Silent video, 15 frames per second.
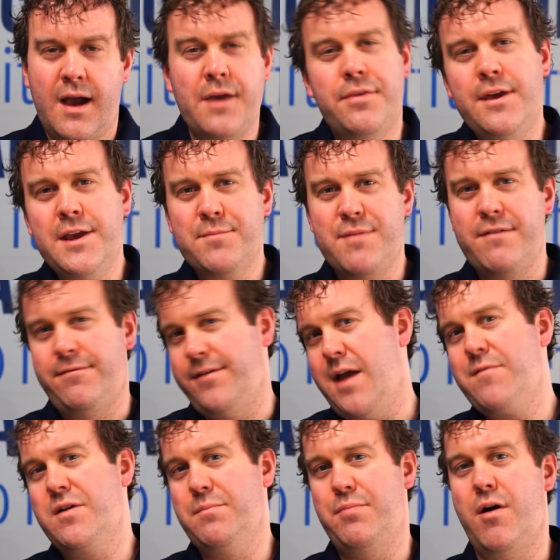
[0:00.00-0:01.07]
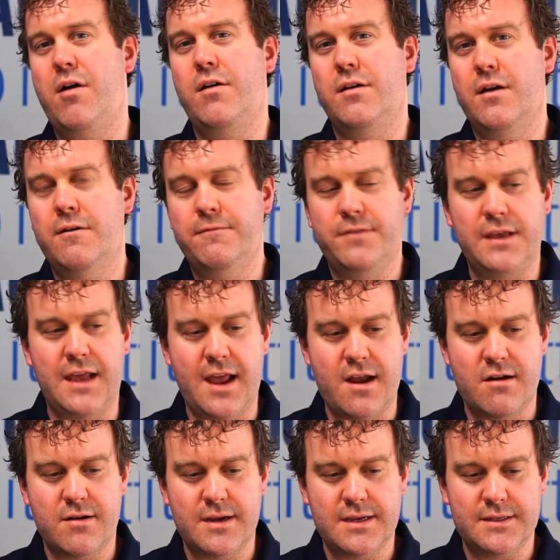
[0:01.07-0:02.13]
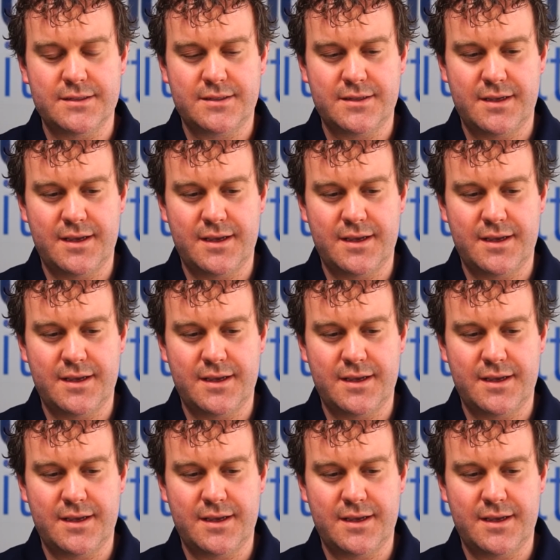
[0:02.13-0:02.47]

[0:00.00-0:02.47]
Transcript: think my favorite part of the Ares